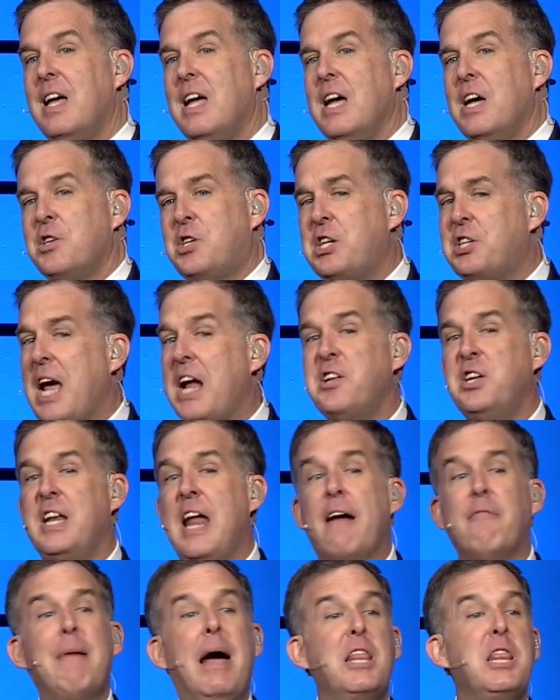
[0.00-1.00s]
She said, you
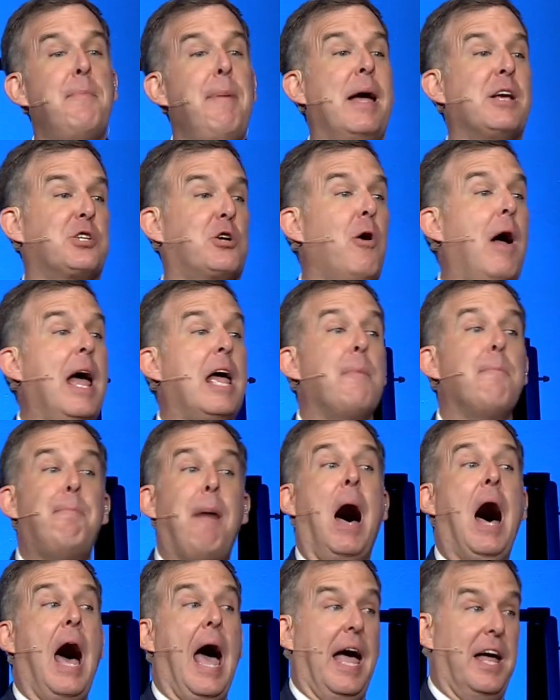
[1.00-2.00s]
never made the best grade,
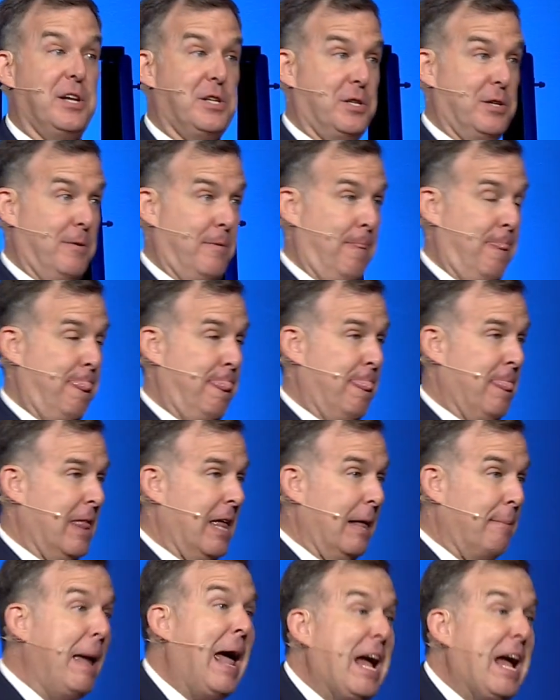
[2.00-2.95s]
but let me